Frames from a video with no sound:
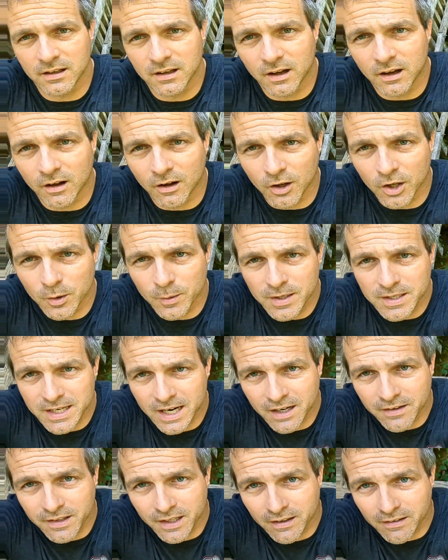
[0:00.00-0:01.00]
all the way
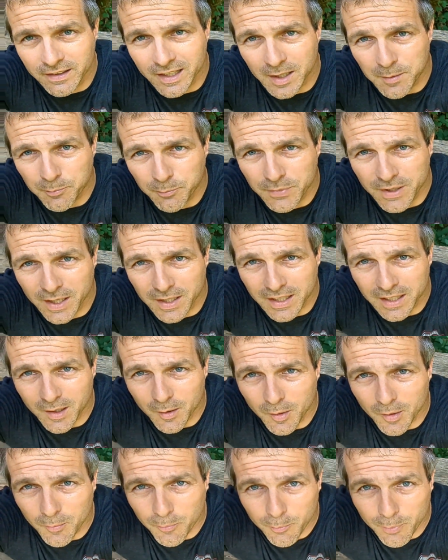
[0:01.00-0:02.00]
down there in that little
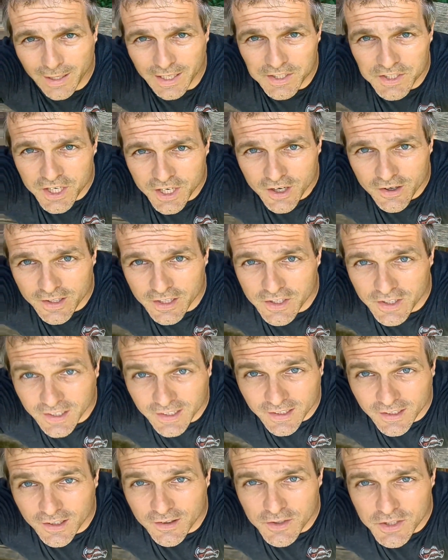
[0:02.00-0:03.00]
plateau that you
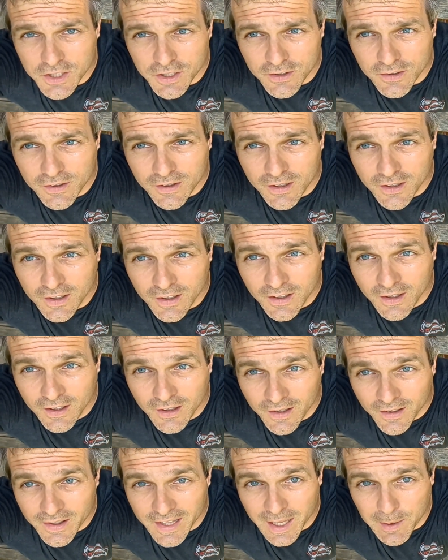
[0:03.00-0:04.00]
can go to,
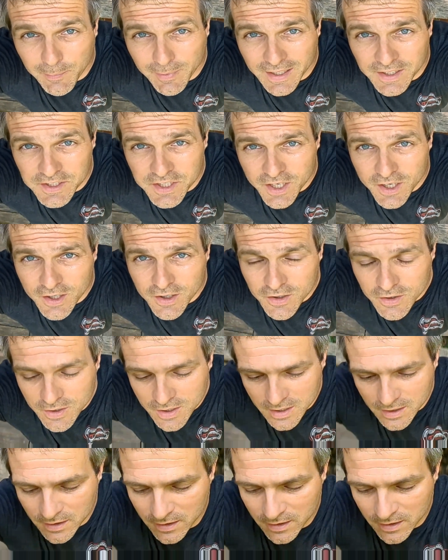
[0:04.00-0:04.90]
that plateau